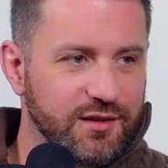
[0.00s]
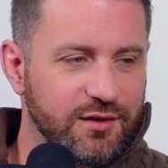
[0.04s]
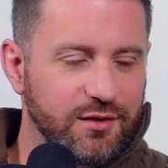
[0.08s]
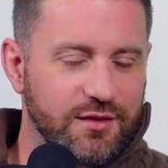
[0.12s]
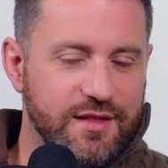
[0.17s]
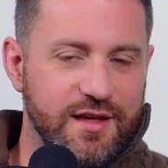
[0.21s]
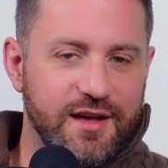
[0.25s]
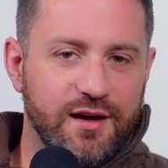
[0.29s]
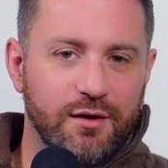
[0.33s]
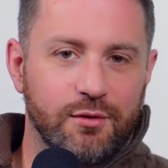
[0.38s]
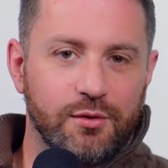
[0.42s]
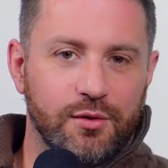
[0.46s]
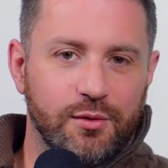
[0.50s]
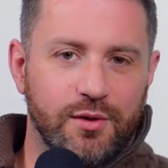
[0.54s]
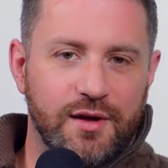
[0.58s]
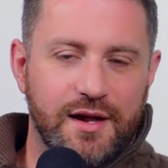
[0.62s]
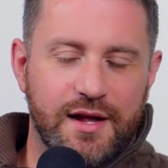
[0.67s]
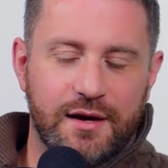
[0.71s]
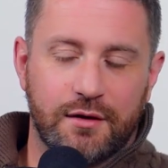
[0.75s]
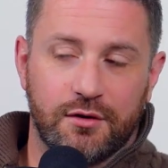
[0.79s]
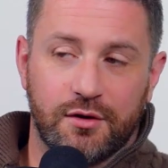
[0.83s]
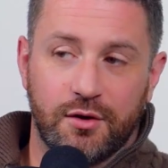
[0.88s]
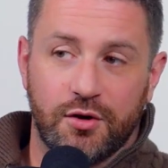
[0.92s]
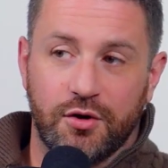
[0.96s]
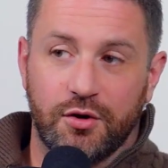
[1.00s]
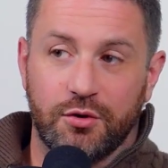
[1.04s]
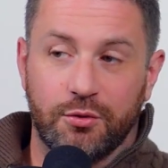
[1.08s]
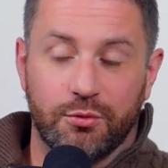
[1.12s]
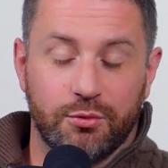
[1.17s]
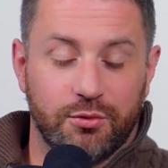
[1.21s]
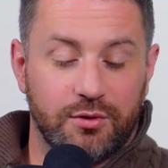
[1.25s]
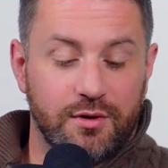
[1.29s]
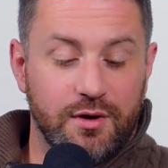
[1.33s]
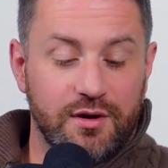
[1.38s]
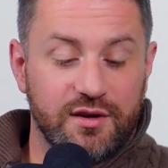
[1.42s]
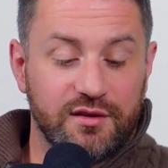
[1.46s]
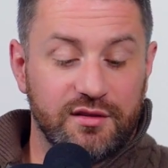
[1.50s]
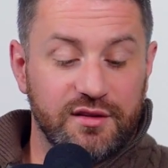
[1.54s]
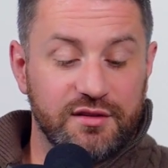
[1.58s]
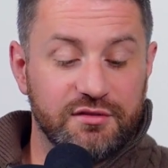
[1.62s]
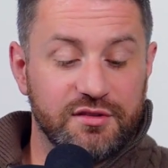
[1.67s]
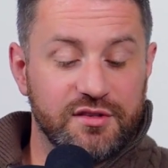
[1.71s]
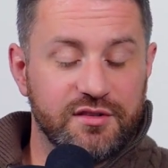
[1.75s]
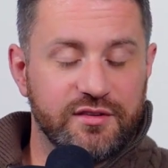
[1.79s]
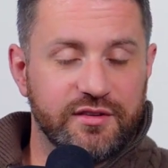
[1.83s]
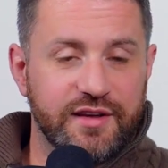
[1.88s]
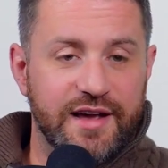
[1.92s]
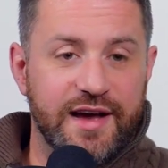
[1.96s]
Who the hell would want? I don't know who would want to live
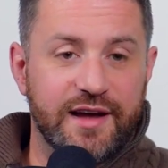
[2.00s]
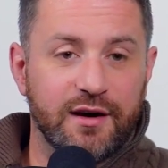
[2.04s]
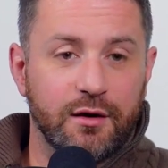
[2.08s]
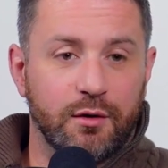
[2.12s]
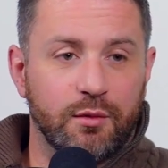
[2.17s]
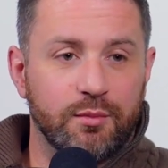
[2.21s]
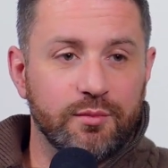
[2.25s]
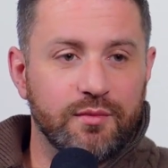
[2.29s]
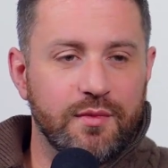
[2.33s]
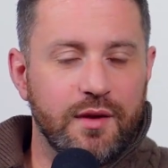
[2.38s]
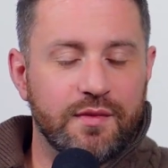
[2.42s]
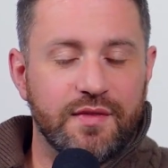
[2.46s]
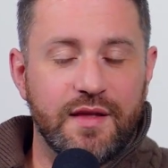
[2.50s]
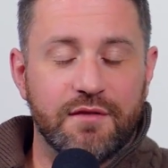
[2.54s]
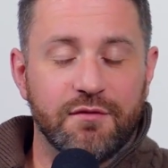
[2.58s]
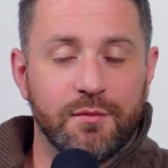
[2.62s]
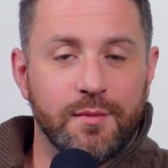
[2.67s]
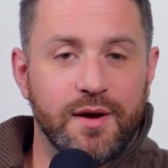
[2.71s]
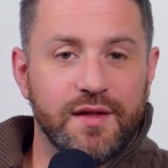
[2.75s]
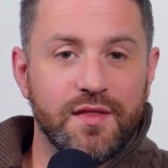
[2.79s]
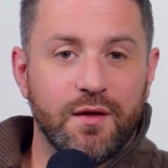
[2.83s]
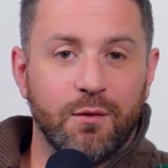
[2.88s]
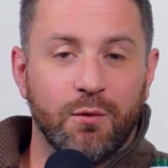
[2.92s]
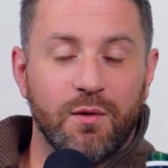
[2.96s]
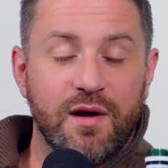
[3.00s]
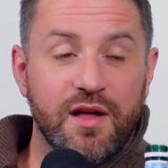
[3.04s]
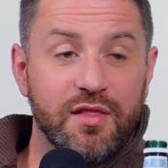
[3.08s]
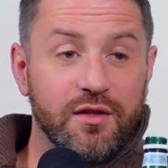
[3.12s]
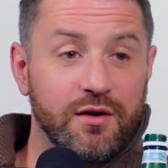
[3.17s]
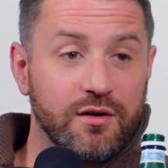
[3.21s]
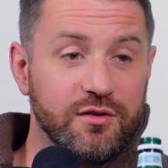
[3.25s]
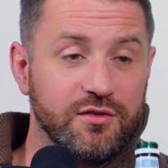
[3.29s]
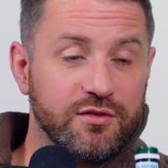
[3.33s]
in Seattle. Never mind the weather.